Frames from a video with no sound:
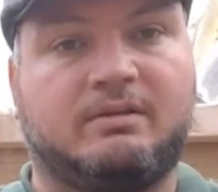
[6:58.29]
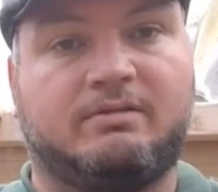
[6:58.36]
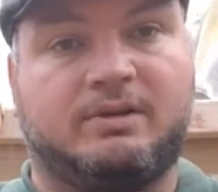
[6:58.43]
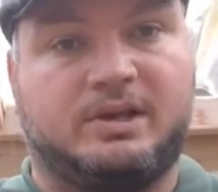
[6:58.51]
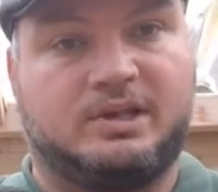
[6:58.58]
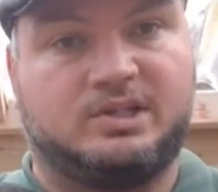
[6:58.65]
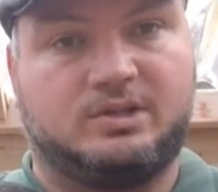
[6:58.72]

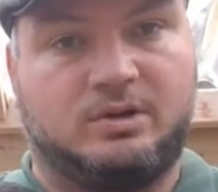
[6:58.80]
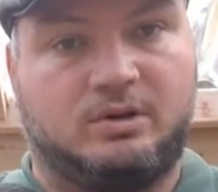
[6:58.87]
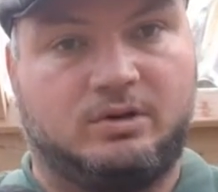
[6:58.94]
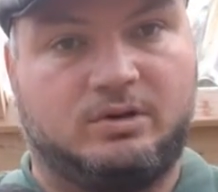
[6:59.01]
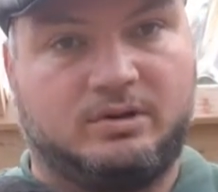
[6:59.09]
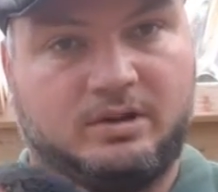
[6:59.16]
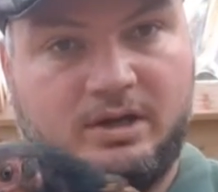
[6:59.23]
finish, not
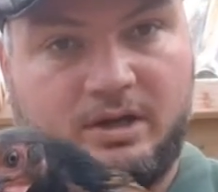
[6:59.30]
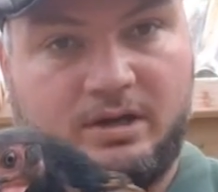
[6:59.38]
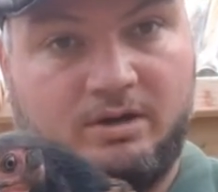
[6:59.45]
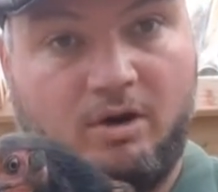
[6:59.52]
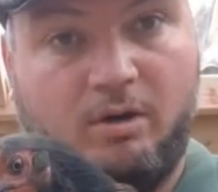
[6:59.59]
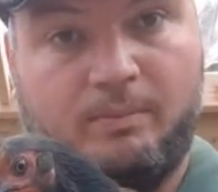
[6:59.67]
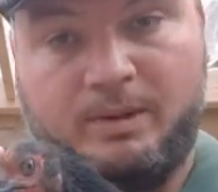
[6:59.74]

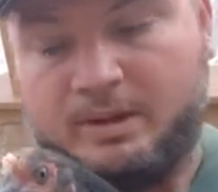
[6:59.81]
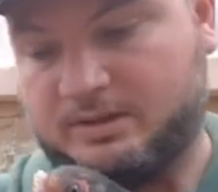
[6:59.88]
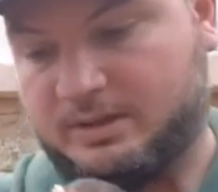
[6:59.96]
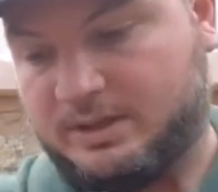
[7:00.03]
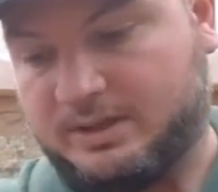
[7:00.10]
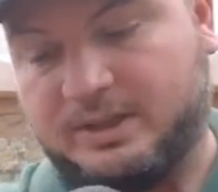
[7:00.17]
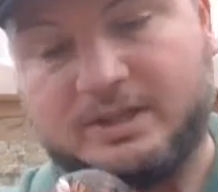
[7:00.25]
copper
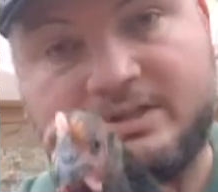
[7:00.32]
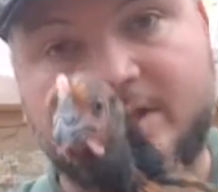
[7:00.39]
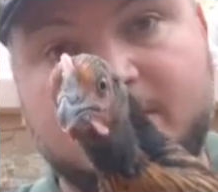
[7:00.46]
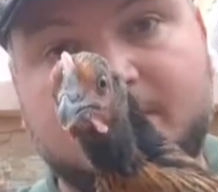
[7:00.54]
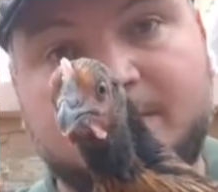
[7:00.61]
like these.